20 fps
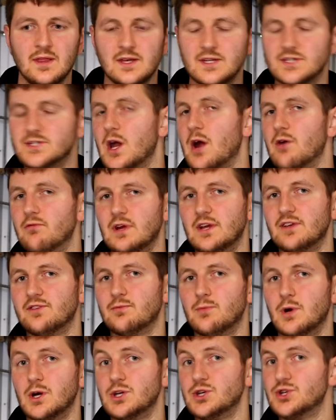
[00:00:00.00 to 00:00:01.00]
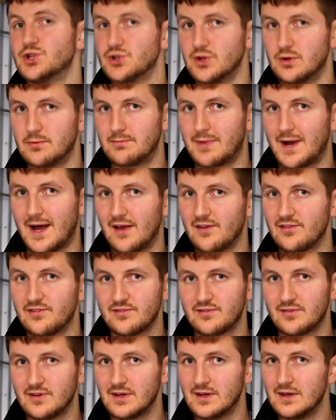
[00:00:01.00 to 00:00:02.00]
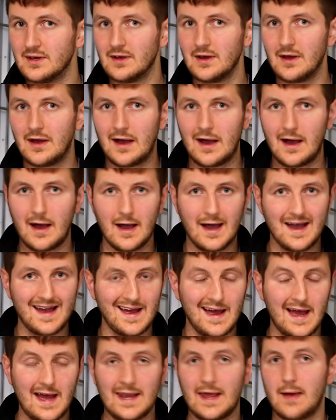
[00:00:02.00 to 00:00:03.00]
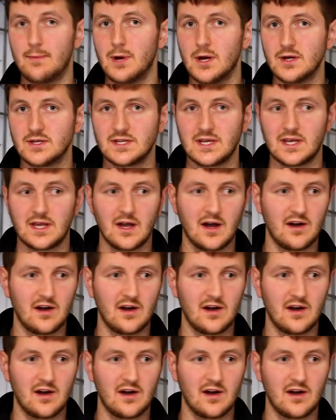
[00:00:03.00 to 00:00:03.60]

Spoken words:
there's no reason why you shouldn't pass an MOT.